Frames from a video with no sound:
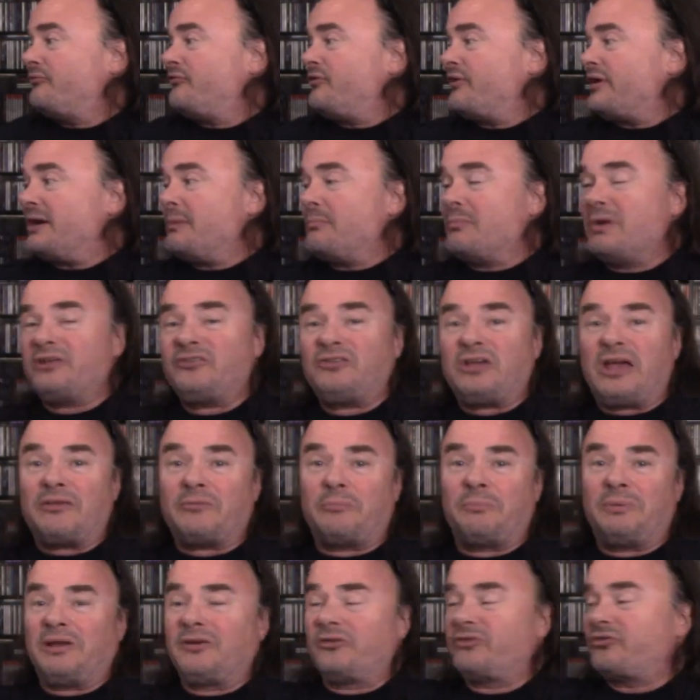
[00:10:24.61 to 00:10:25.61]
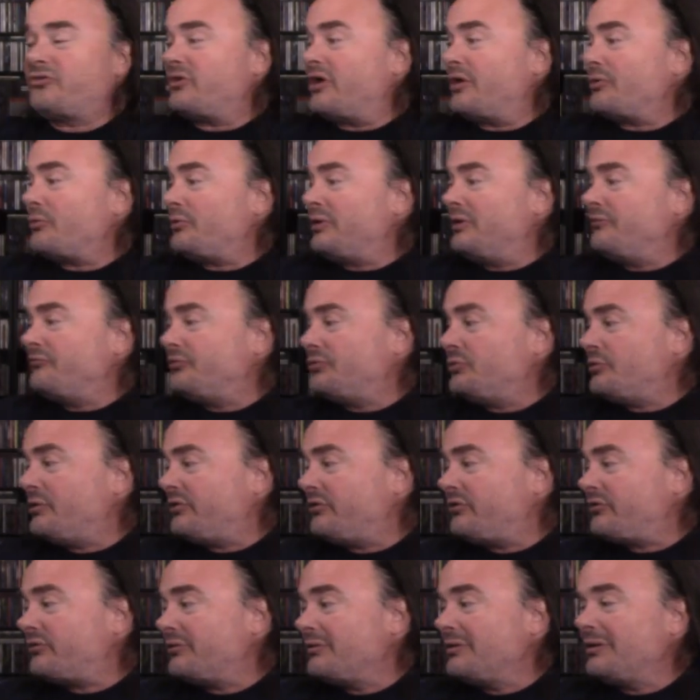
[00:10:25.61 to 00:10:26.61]
Very much had a big Southern
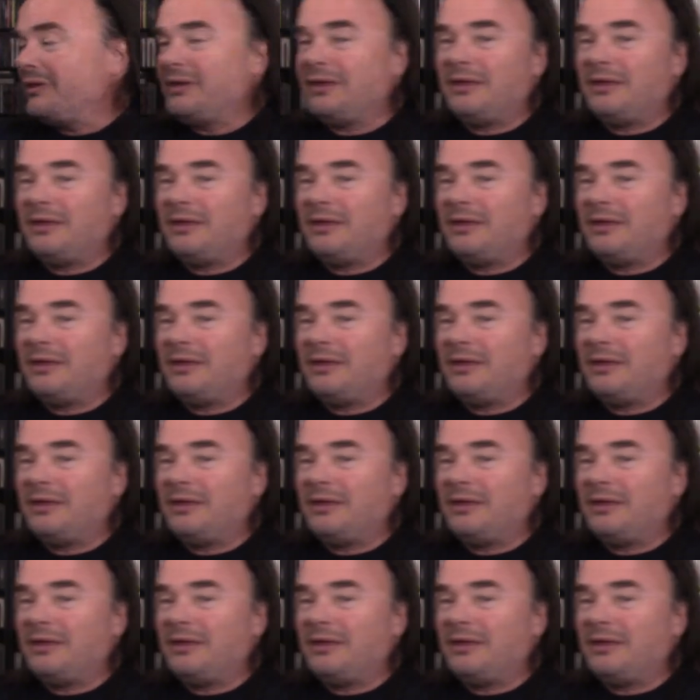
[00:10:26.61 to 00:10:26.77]
influence.